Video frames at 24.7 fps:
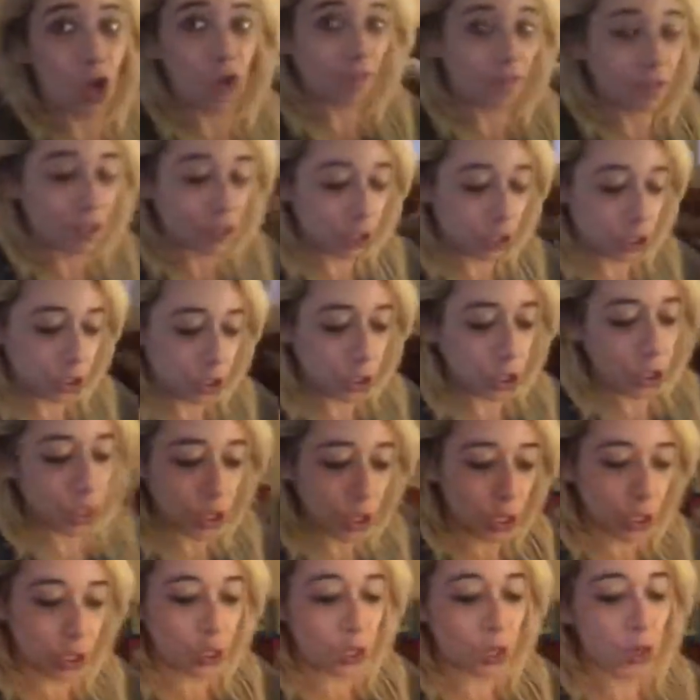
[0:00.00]
off to
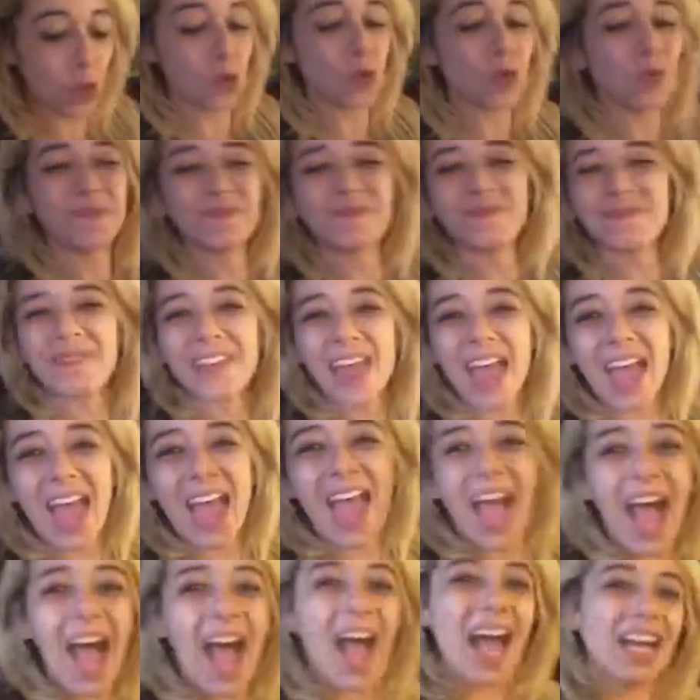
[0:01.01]
school.
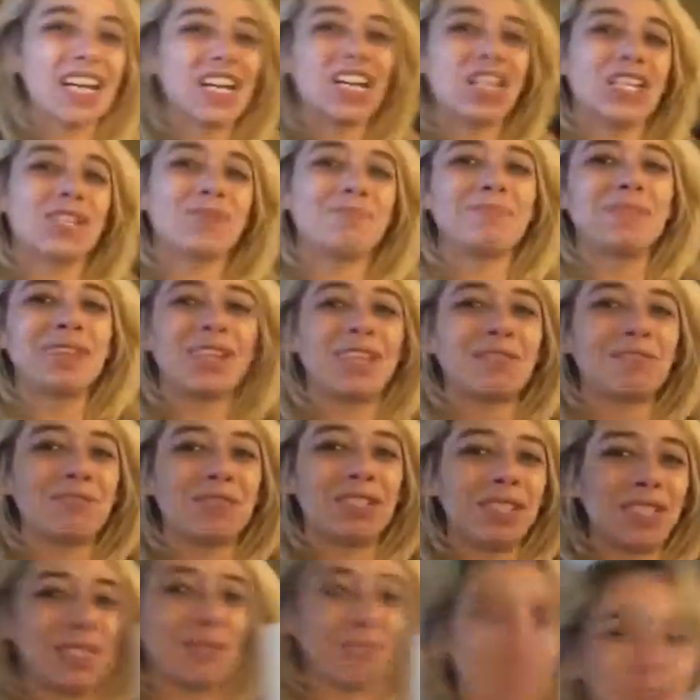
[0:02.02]
I'm going to make
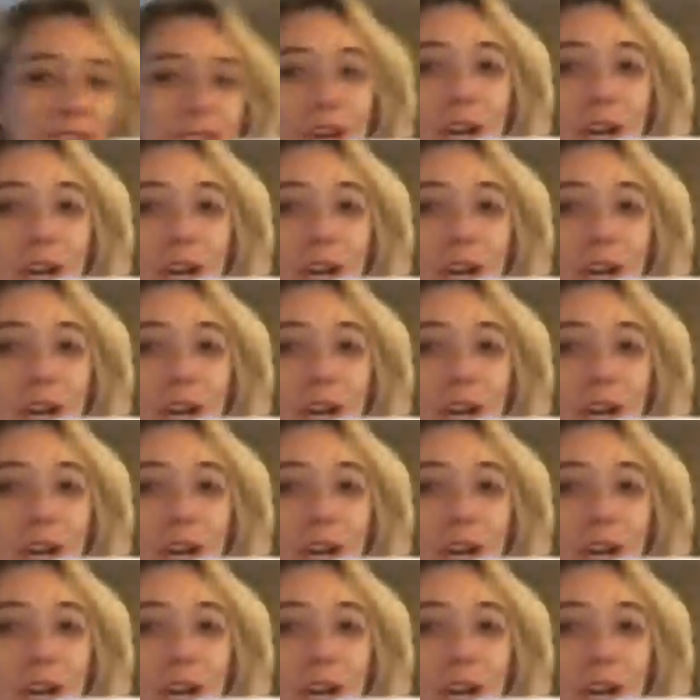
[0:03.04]
me some